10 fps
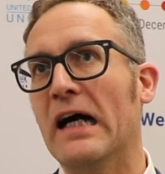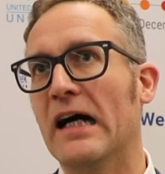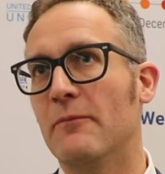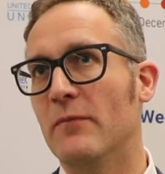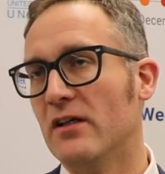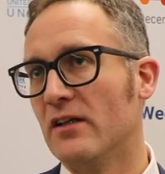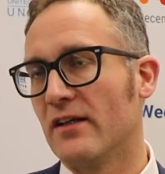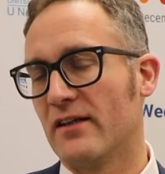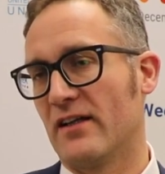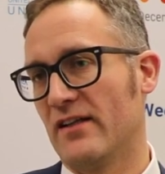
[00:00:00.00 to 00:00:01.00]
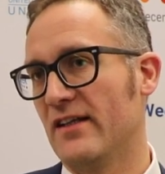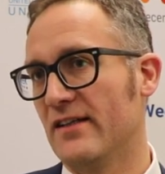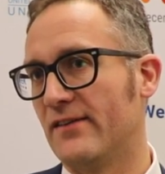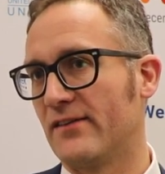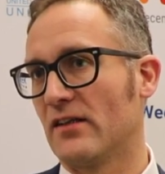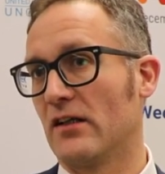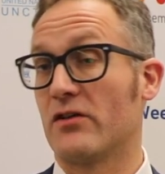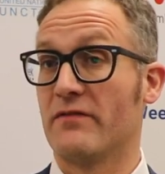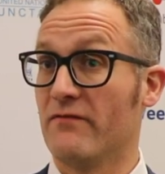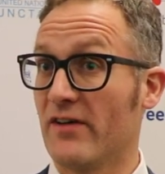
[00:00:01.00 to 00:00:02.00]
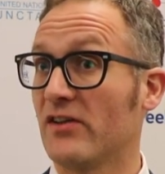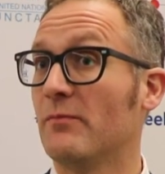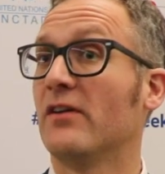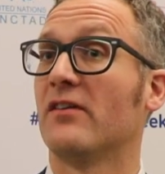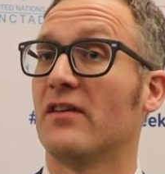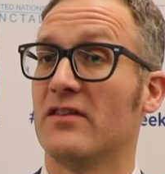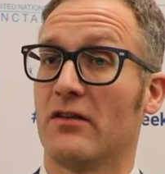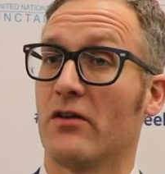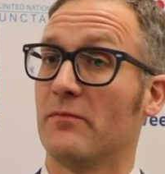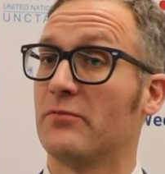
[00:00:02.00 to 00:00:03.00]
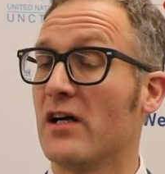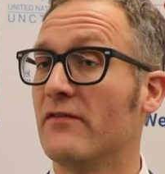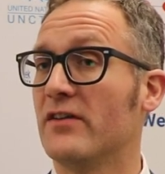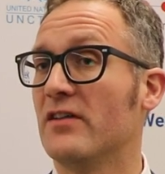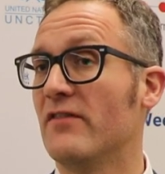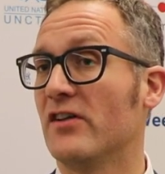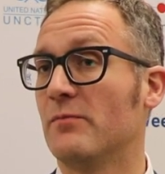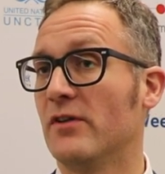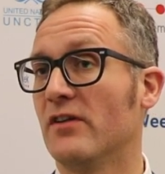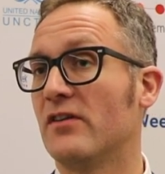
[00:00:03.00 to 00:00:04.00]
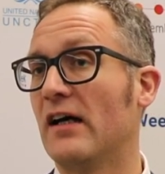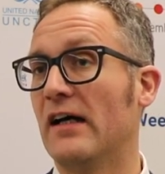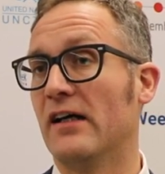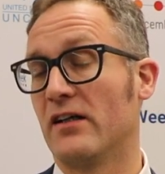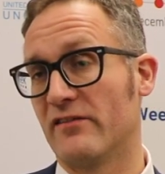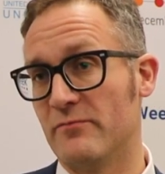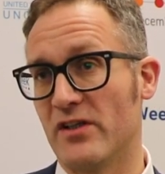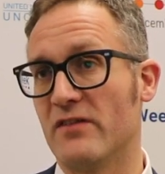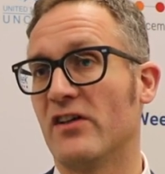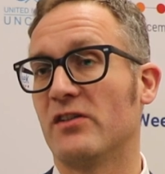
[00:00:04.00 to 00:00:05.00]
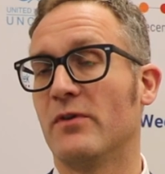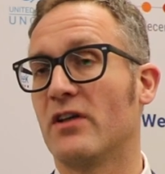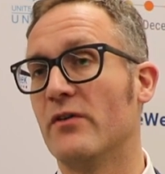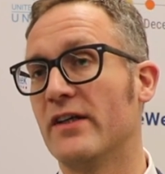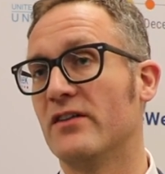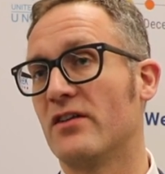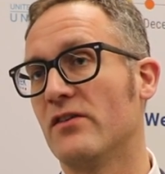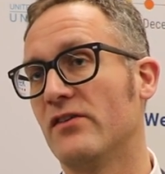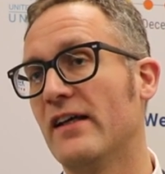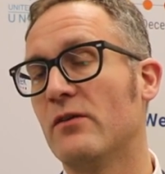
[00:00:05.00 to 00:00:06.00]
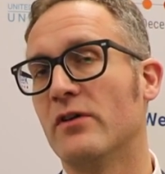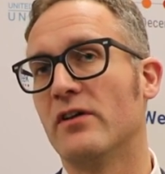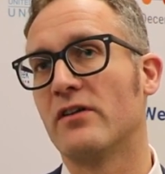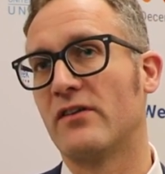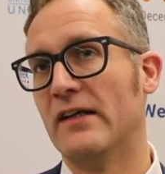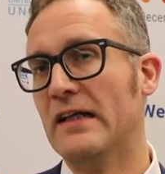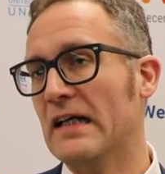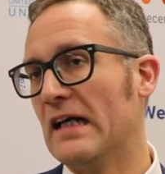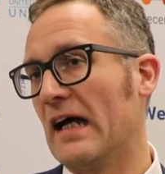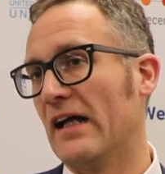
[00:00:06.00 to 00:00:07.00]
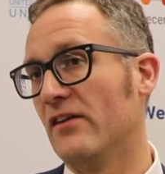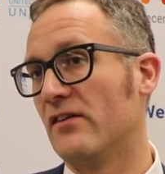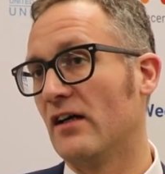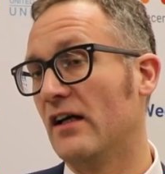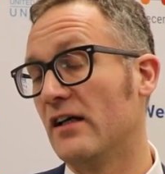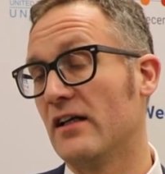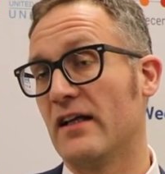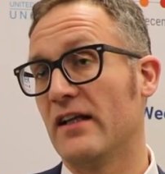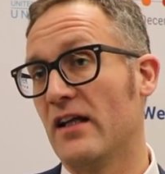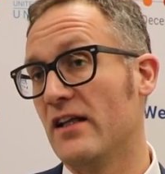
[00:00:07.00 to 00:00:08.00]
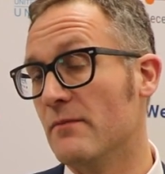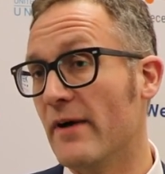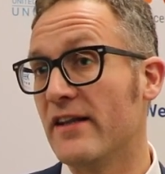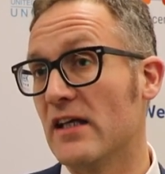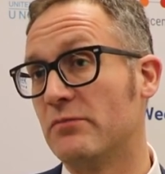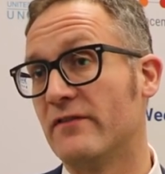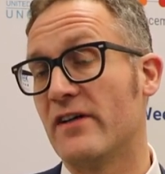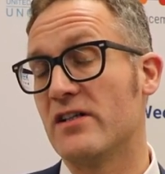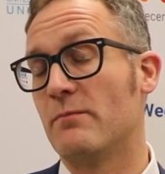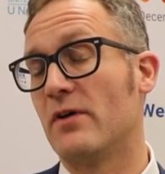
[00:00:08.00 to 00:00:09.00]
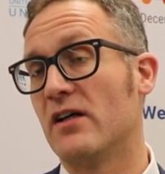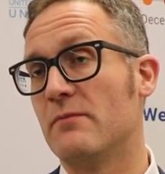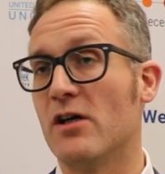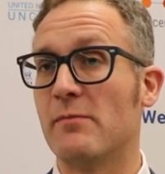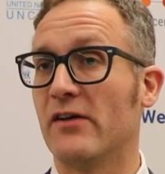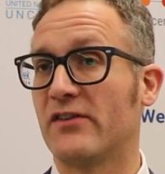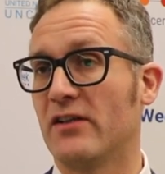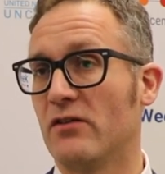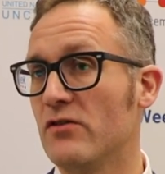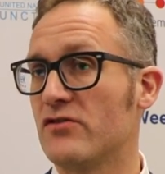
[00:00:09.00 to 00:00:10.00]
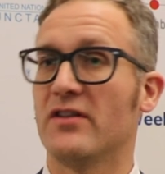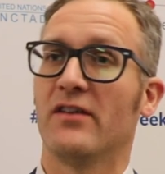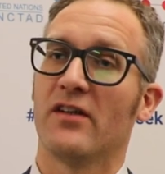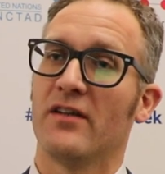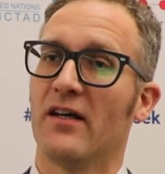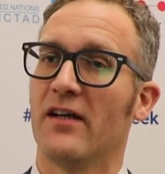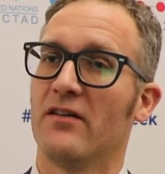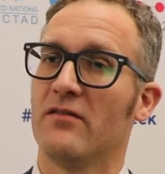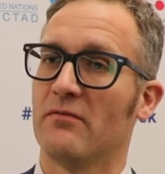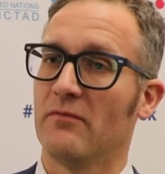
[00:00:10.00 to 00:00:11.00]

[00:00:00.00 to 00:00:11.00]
That needs a lot of investment. There's a lot of private investment, government investment going into those networks. And in the main, they're provided by mobile technologies, and